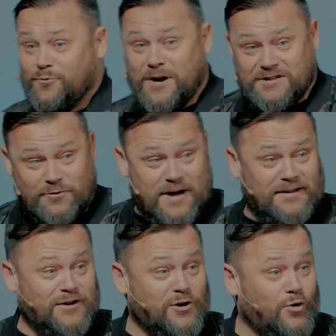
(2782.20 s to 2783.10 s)

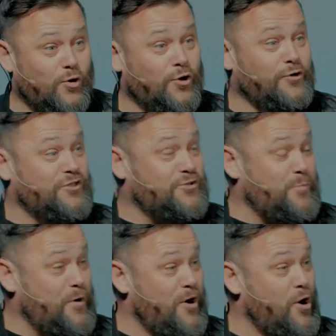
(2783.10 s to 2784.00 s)
resurrected Lord, the
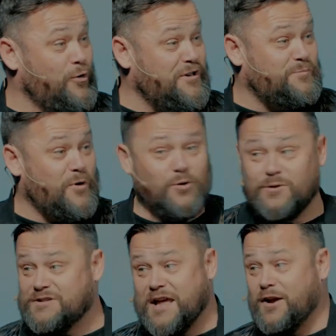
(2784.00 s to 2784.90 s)
Spirit, Holy Spirit
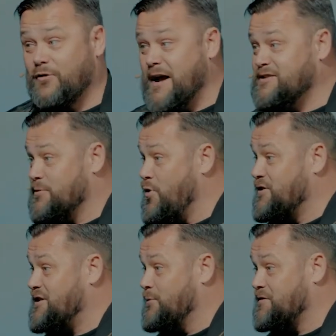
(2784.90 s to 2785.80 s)
was there, grace and
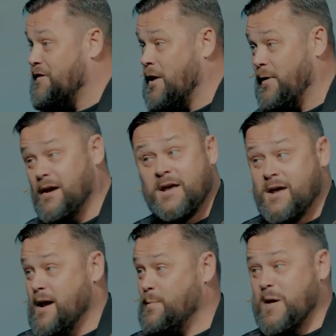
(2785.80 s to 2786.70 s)
mercy was flowing,
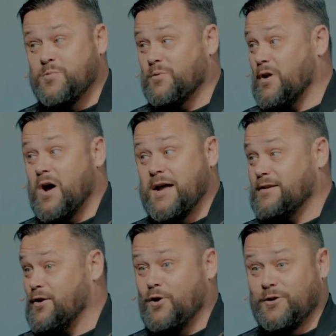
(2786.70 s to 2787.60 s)
and people were lying
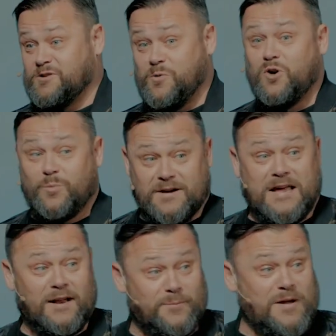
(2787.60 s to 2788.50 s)
to the Holy Spirit by
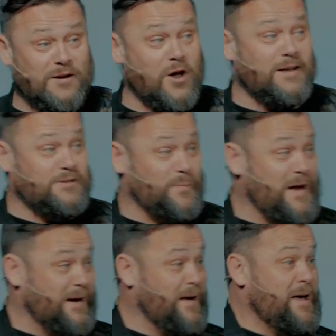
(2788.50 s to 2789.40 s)
telling lies to
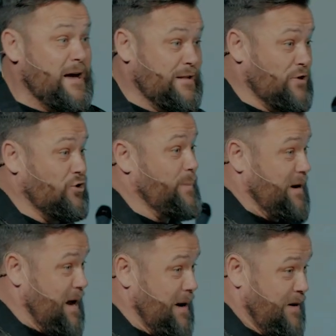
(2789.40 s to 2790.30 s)
Peter, and they're
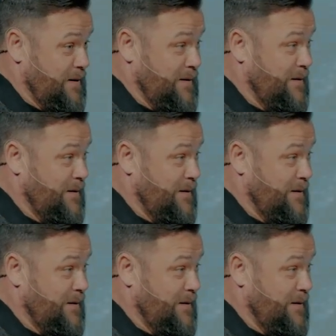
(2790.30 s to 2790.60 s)
dropping dead.